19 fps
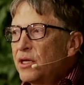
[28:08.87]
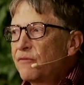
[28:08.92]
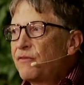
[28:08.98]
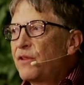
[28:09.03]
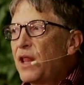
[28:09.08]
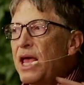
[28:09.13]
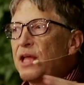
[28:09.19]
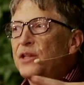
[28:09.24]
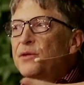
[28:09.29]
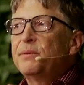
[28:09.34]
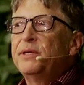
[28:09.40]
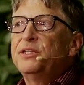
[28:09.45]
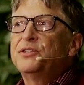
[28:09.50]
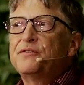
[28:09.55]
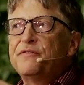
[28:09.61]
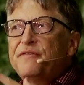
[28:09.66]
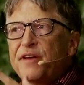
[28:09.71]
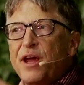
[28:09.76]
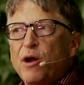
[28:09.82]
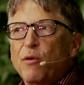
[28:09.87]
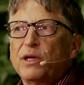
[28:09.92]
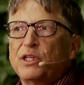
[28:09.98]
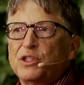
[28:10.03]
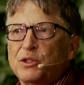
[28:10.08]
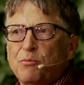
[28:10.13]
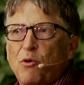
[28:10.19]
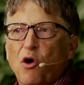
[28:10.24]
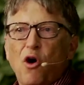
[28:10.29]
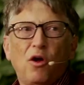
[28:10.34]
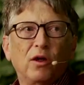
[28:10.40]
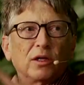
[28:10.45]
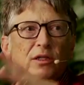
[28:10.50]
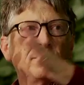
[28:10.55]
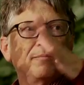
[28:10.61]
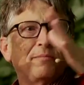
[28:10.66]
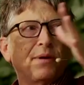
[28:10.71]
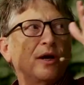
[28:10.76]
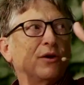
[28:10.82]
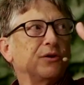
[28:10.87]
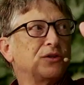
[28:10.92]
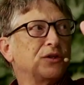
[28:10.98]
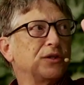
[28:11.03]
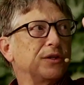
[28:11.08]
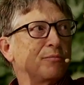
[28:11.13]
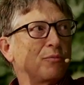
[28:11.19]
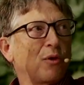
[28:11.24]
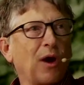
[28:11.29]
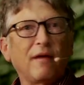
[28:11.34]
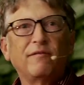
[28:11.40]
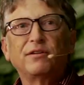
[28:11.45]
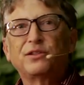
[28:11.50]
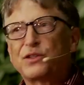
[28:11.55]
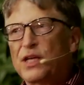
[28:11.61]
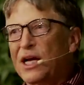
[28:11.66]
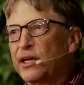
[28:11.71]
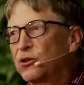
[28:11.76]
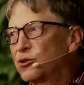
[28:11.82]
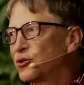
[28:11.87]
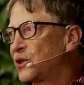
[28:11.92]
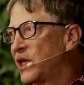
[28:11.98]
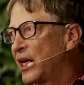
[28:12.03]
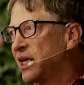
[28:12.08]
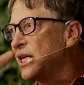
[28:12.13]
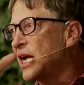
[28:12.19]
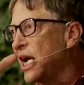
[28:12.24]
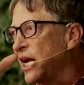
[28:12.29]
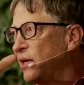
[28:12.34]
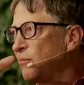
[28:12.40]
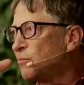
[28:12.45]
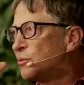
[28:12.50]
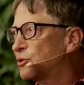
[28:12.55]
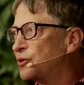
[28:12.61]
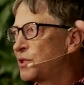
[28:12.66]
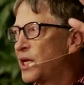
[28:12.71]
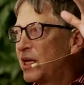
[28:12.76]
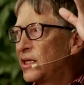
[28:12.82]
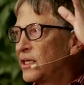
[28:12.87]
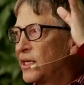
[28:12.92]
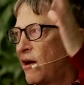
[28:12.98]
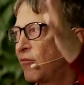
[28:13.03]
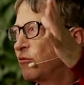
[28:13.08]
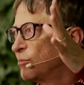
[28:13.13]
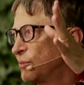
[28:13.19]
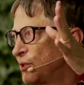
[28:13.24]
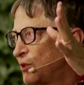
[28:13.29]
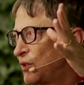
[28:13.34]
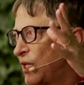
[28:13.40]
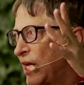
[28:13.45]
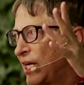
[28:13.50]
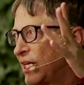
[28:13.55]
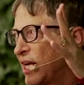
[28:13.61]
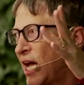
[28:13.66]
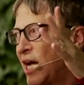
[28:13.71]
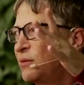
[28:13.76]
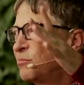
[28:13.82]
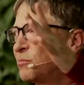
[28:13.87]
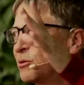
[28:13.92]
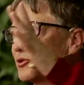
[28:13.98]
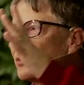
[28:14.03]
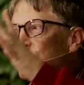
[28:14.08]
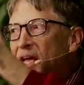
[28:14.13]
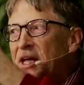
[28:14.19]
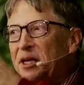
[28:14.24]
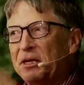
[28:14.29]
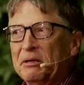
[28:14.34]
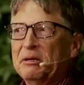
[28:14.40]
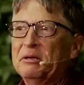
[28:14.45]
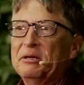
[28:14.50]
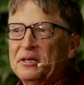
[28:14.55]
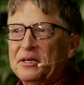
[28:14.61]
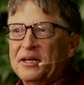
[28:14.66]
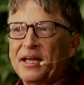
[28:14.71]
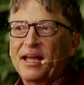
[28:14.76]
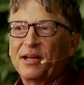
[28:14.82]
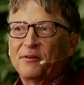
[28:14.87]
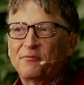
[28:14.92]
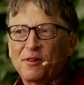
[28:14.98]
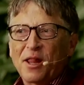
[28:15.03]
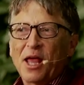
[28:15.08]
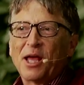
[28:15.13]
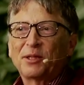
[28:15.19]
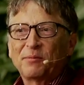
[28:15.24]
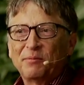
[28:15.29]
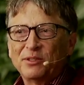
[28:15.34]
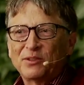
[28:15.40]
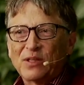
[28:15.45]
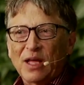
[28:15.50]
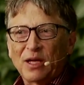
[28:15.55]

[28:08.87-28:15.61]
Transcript: Philanthropy is very small compared to the private sectors, like 90%, governments like 9%, and philanthropy is